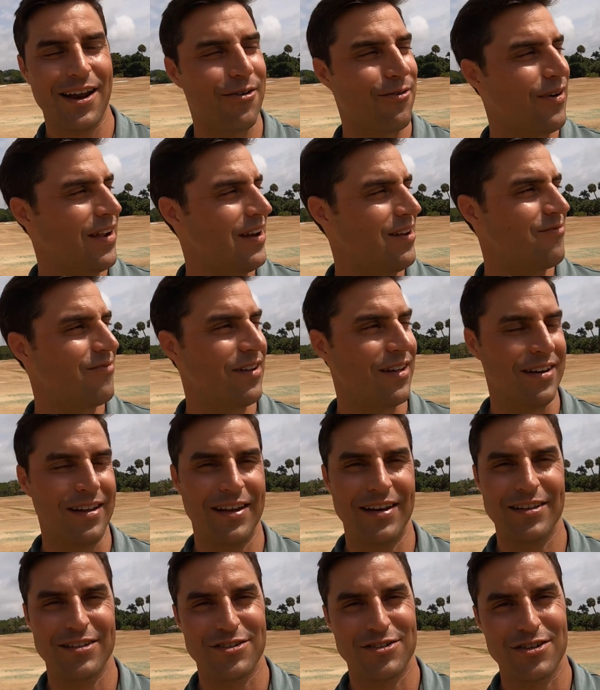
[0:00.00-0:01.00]
kind of rain event
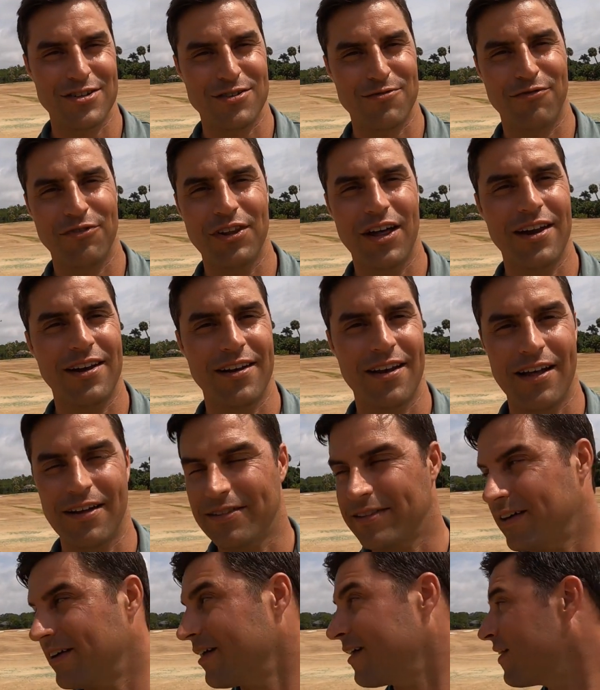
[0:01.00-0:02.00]
and it's just flooded
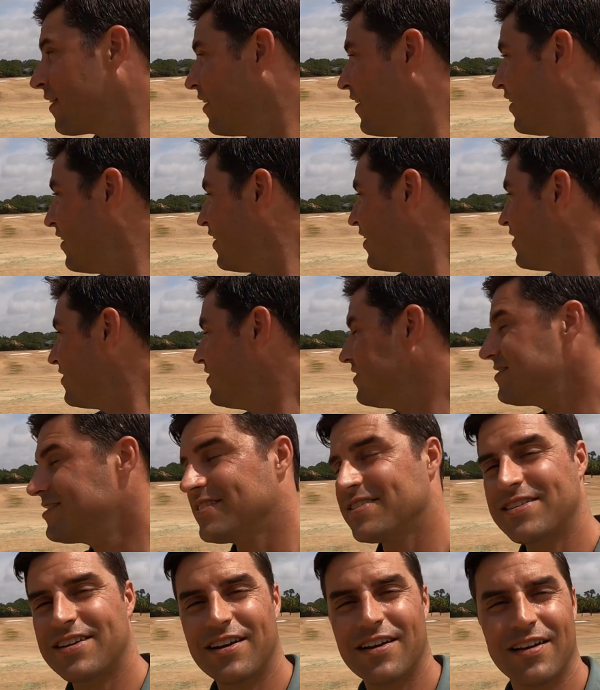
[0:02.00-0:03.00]
out there.
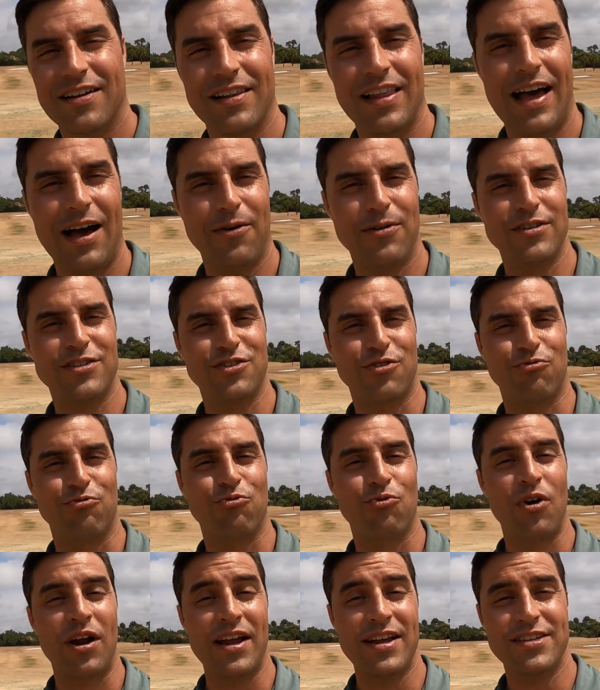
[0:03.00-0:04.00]
This is going to allow us to
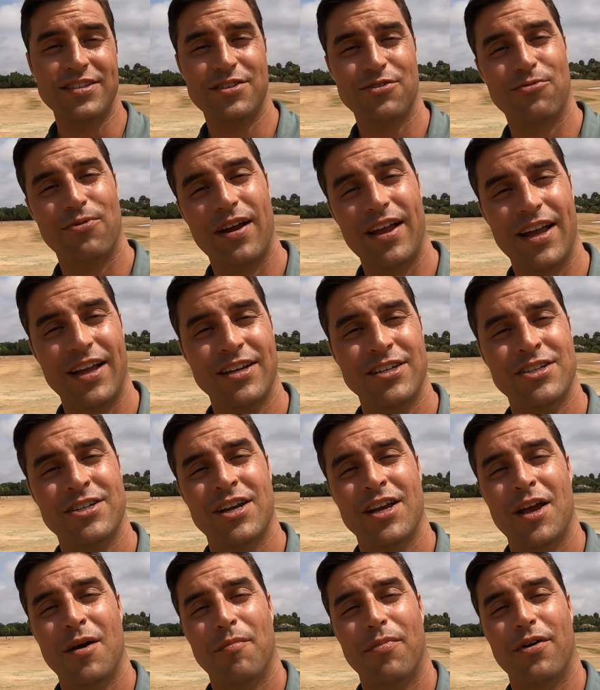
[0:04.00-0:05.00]
raise the
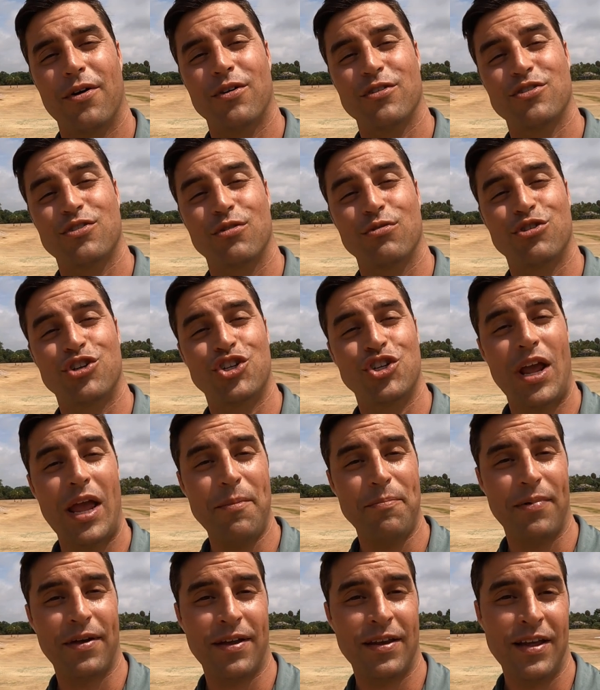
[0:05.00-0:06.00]
range, but also
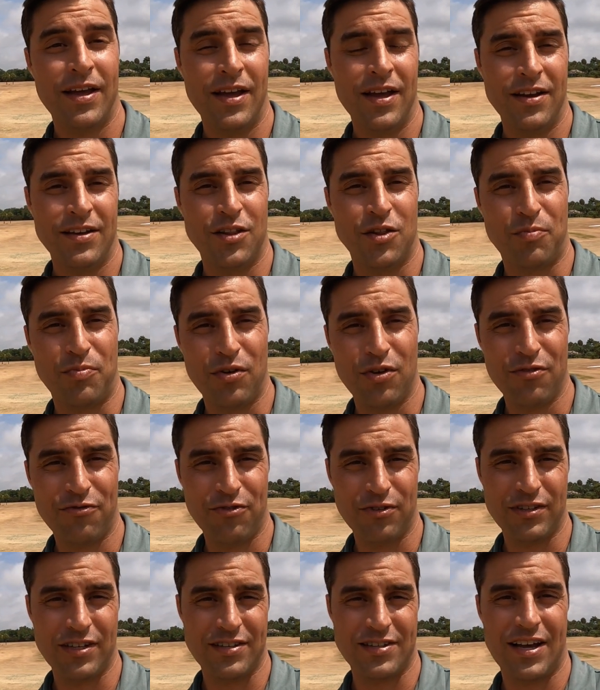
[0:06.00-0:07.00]
shape it to the
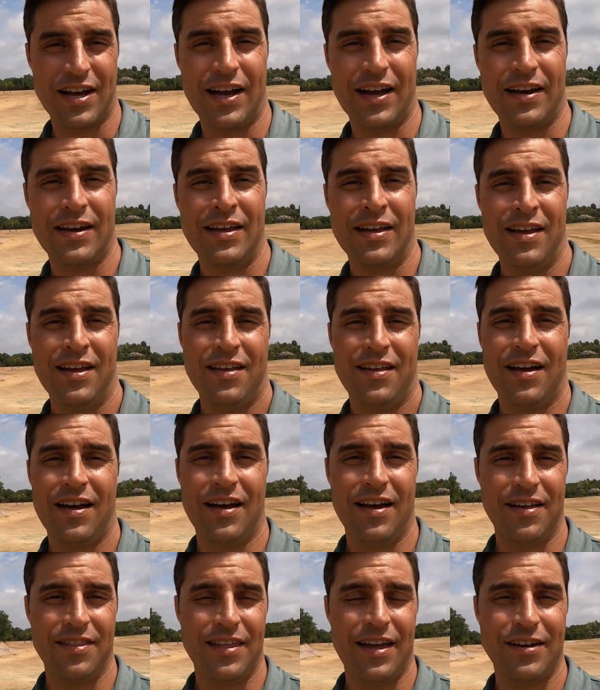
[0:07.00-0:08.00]
beautiful design
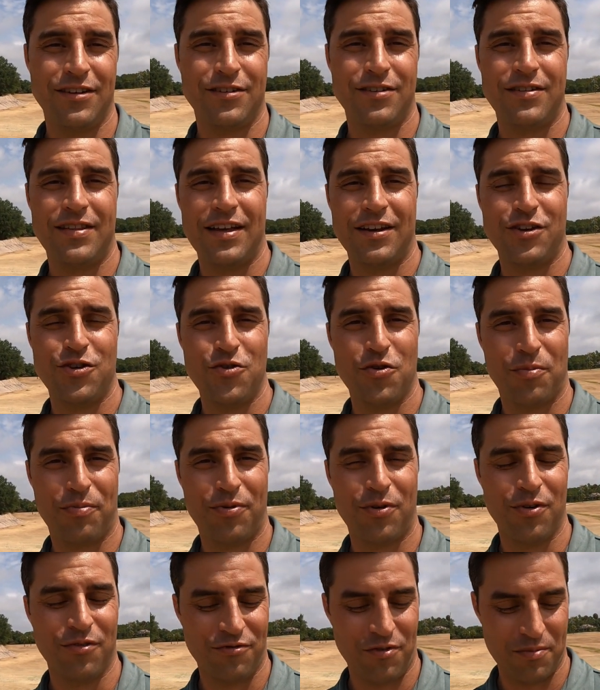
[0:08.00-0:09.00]
that you
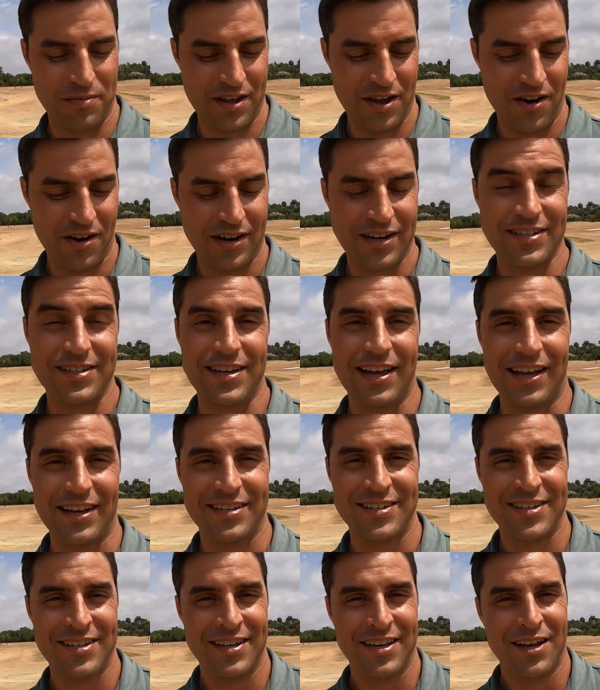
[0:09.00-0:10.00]
approved from the
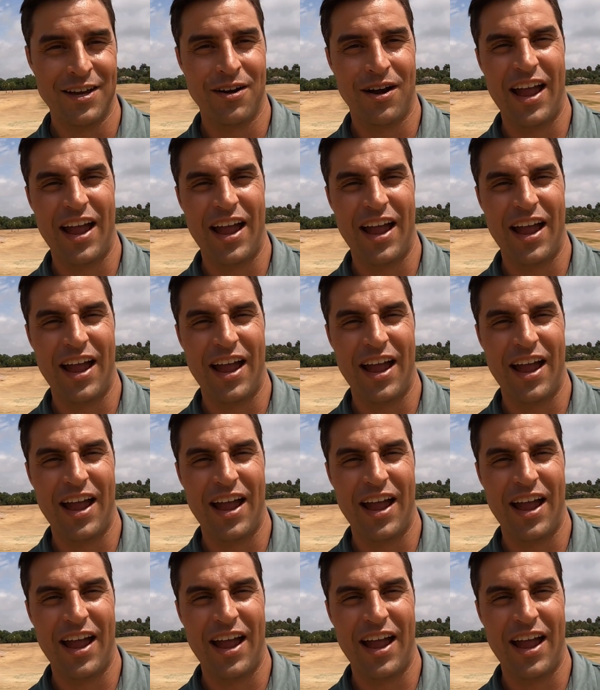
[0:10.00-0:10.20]
architects.